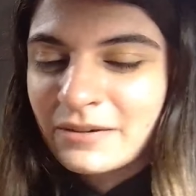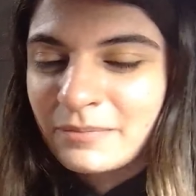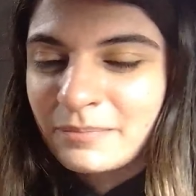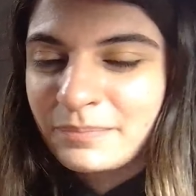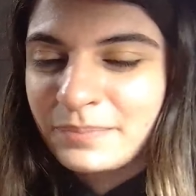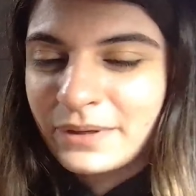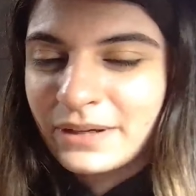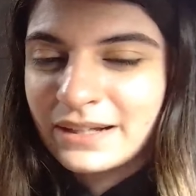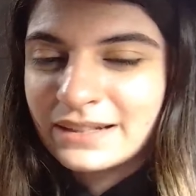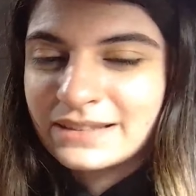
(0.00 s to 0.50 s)

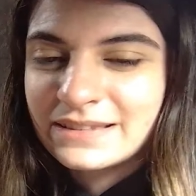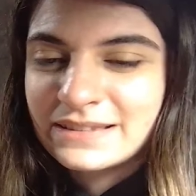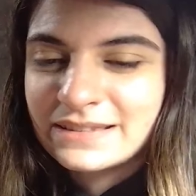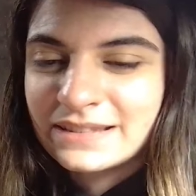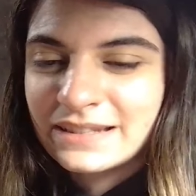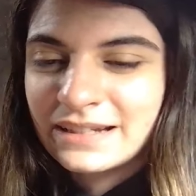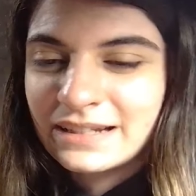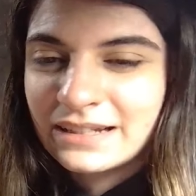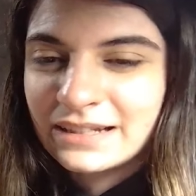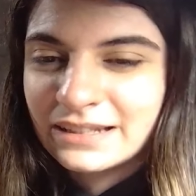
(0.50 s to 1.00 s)
But
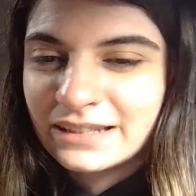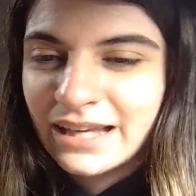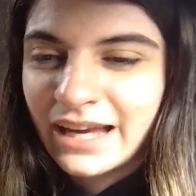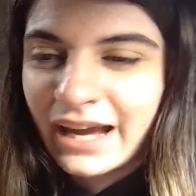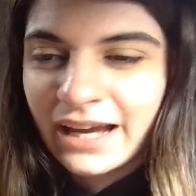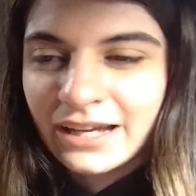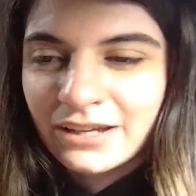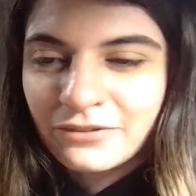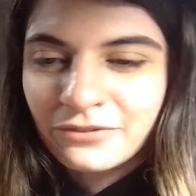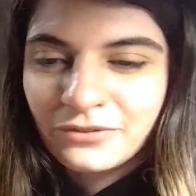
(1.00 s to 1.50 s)
yeah,
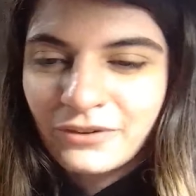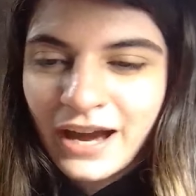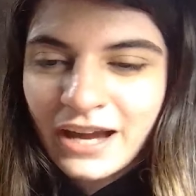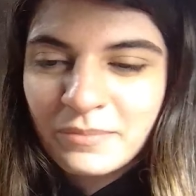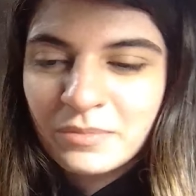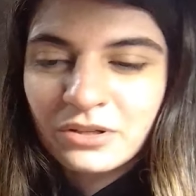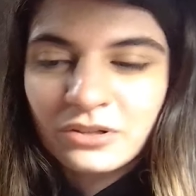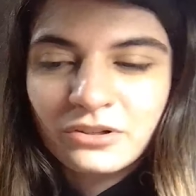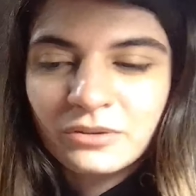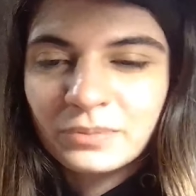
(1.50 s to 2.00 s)
if I'm
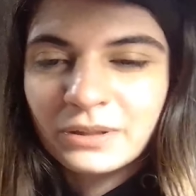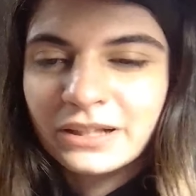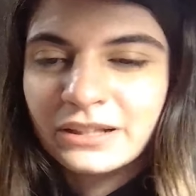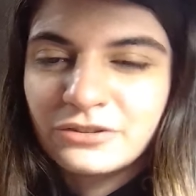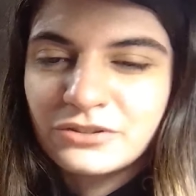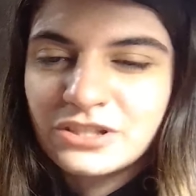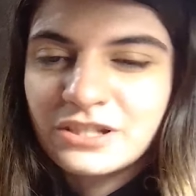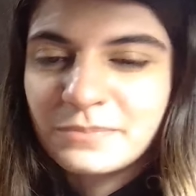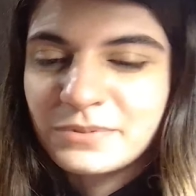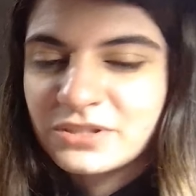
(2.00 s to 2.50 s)
in a completely
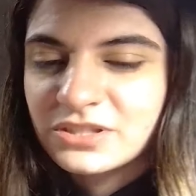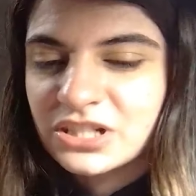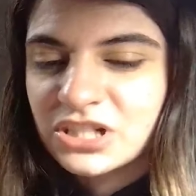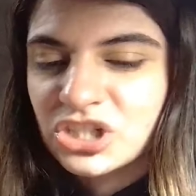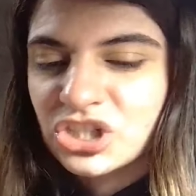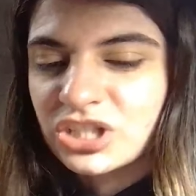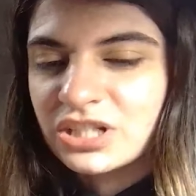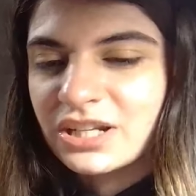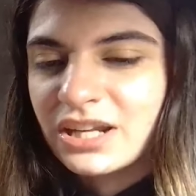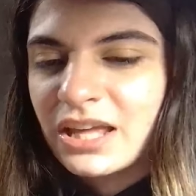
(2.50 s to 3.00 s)
losing
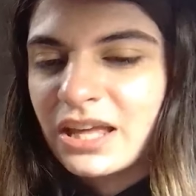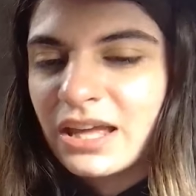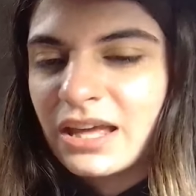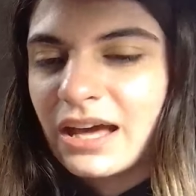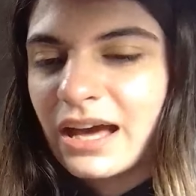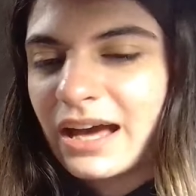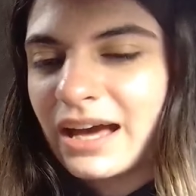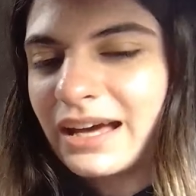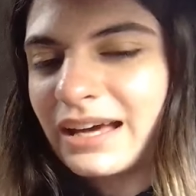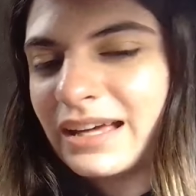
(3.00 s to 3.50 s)
position,
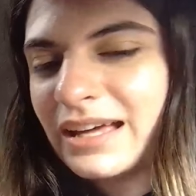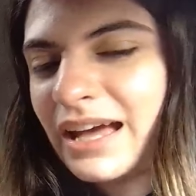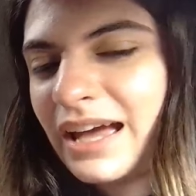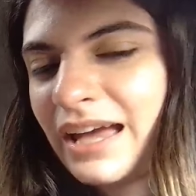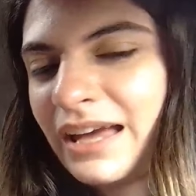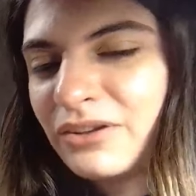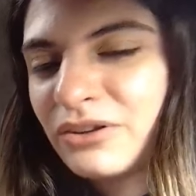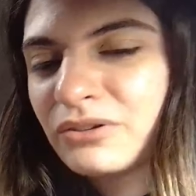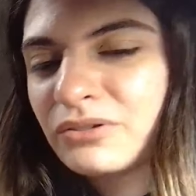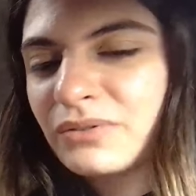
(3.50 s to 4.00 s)

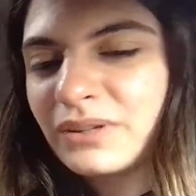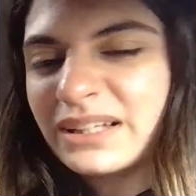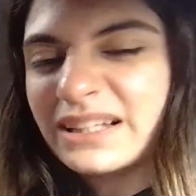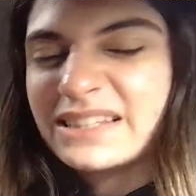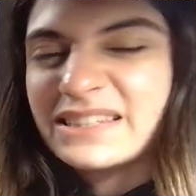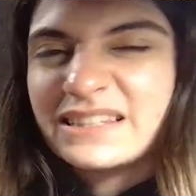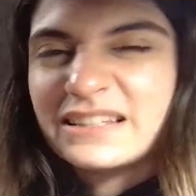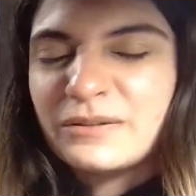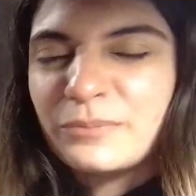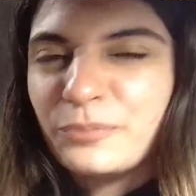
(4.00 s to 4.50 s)
I don't really
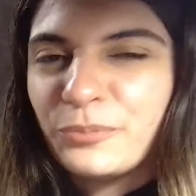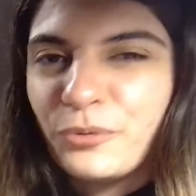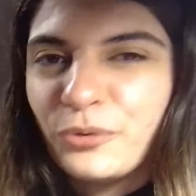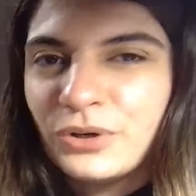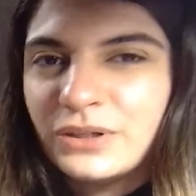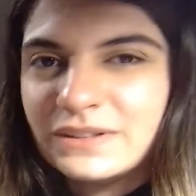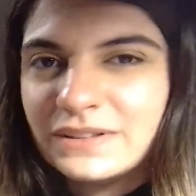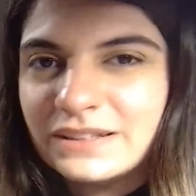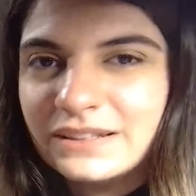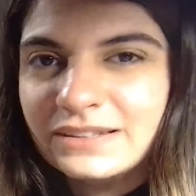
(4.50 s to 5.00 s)
see the
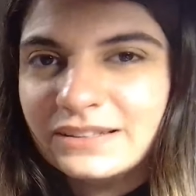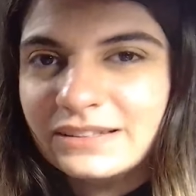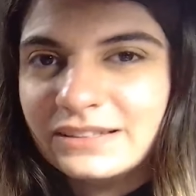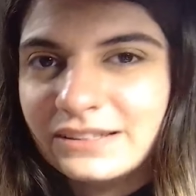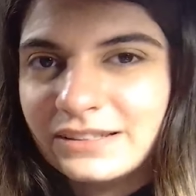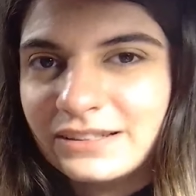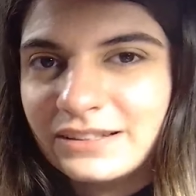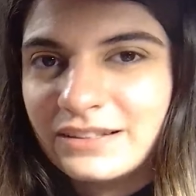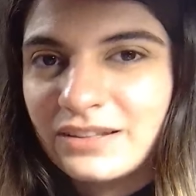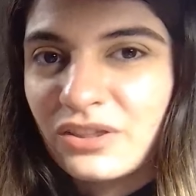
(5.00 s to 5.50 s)
point
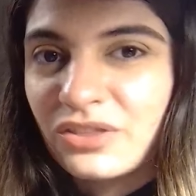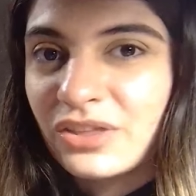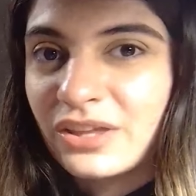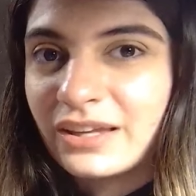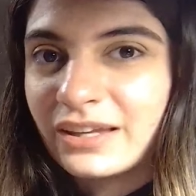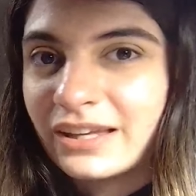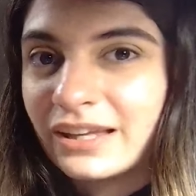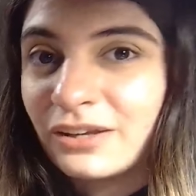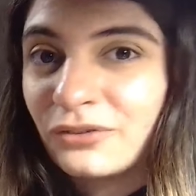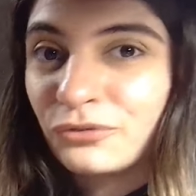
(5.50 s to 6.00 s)
in
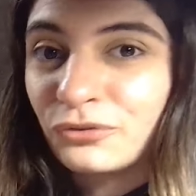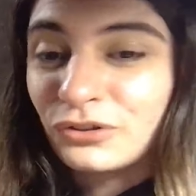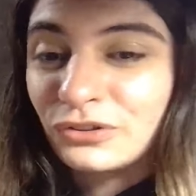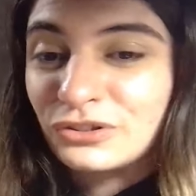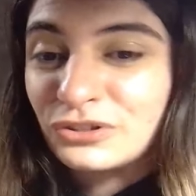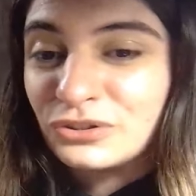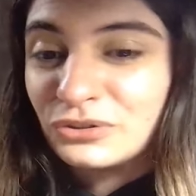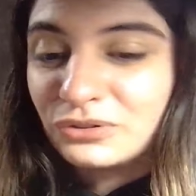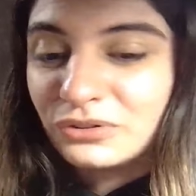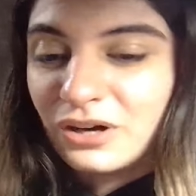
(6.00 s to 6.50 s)
thinking for
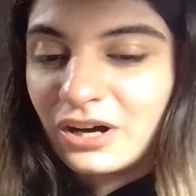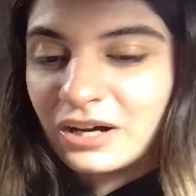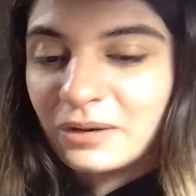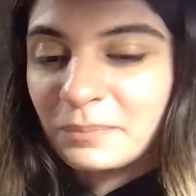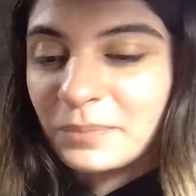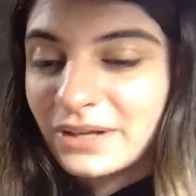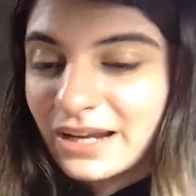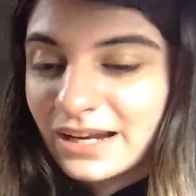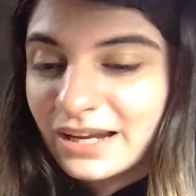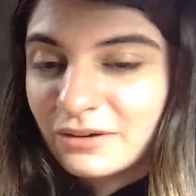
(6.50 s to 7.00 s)
too long.
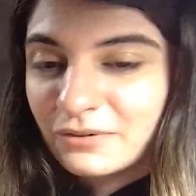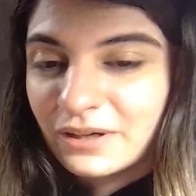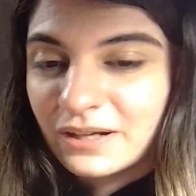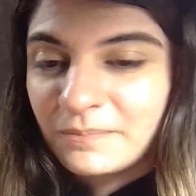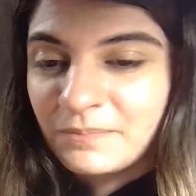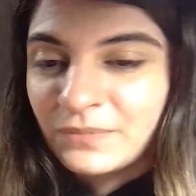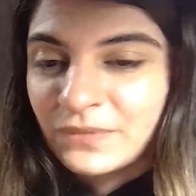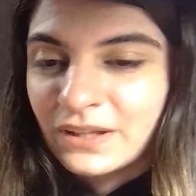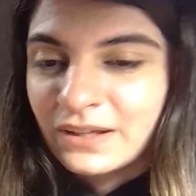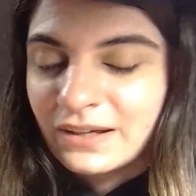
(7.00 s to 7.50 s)
But anyway,
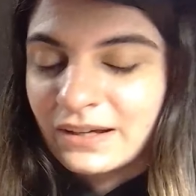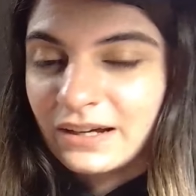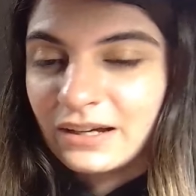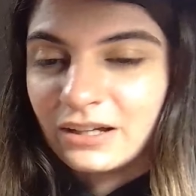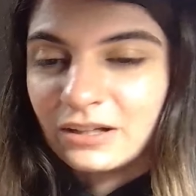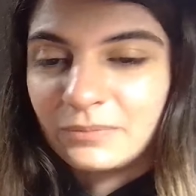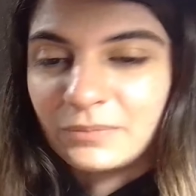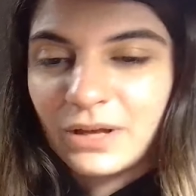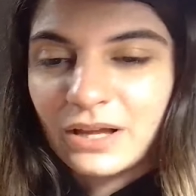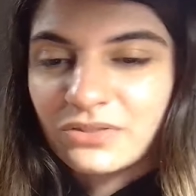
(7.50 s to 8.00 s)

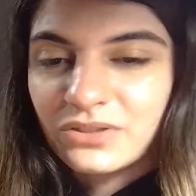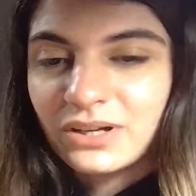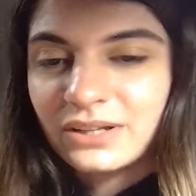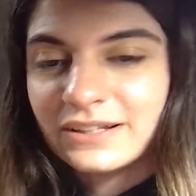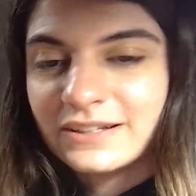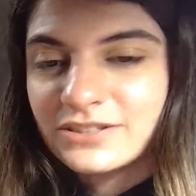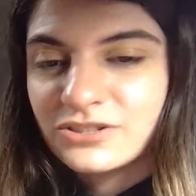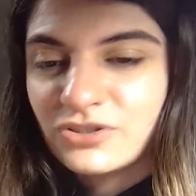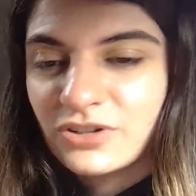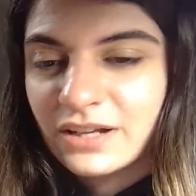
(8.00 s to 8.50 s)
I thought
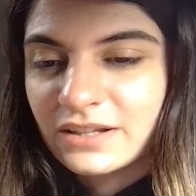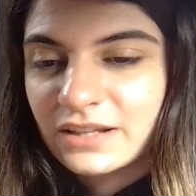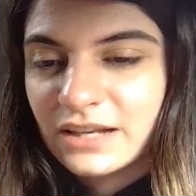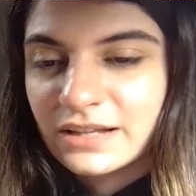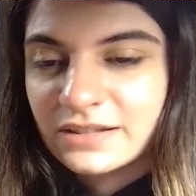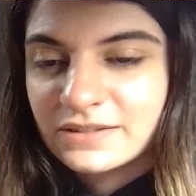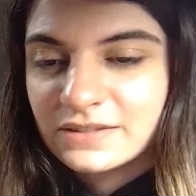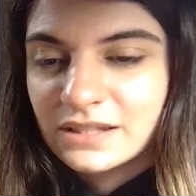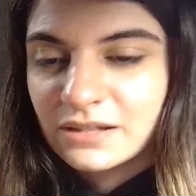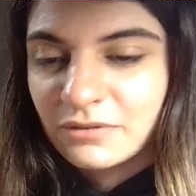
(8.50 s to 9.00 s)
let's try
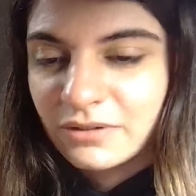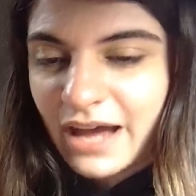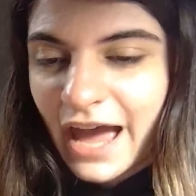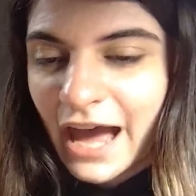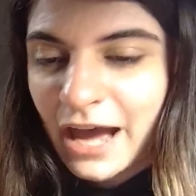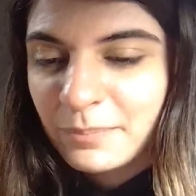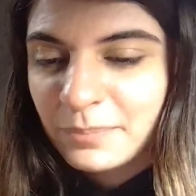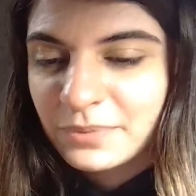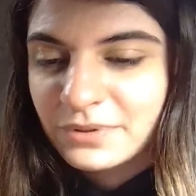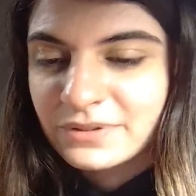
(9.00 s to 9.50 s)
and see what
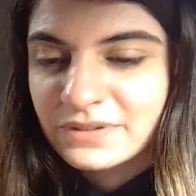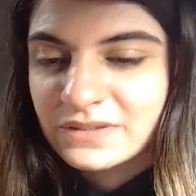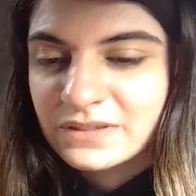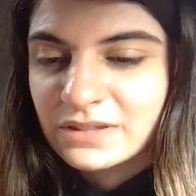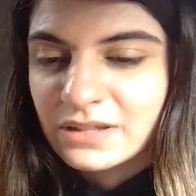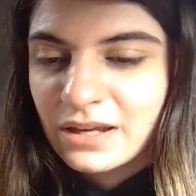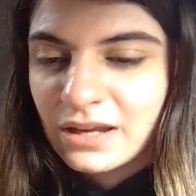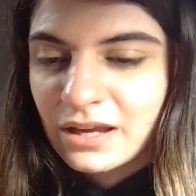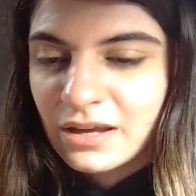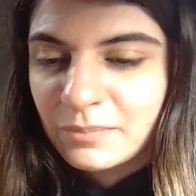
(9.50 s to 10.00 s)
happens,
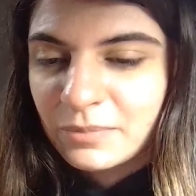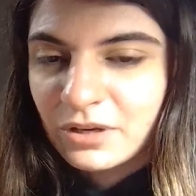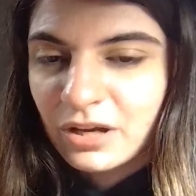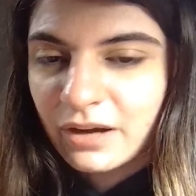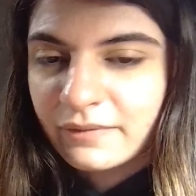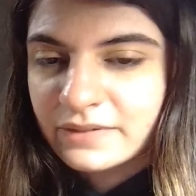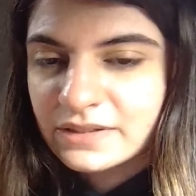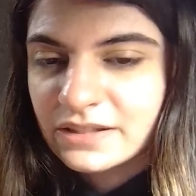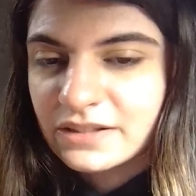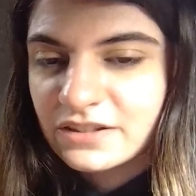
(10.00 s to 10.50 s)
but
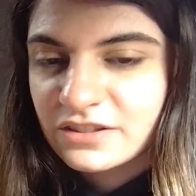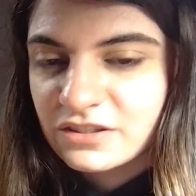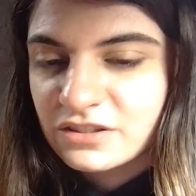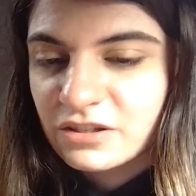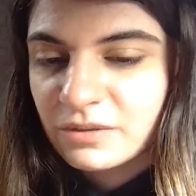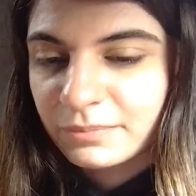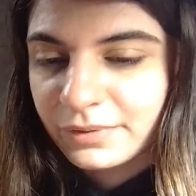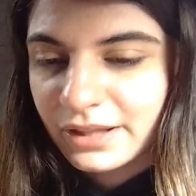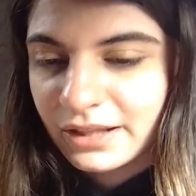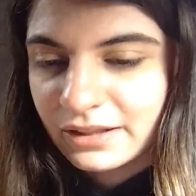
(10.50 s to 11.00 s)
obviously this is
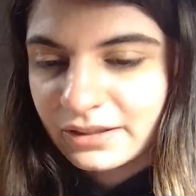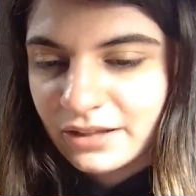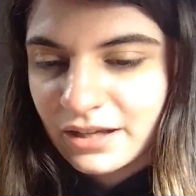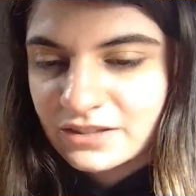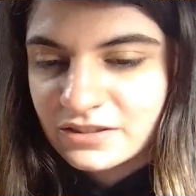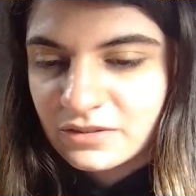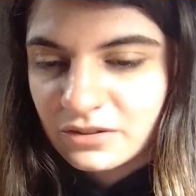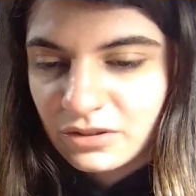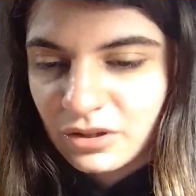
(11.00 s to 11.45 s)
completely lost. The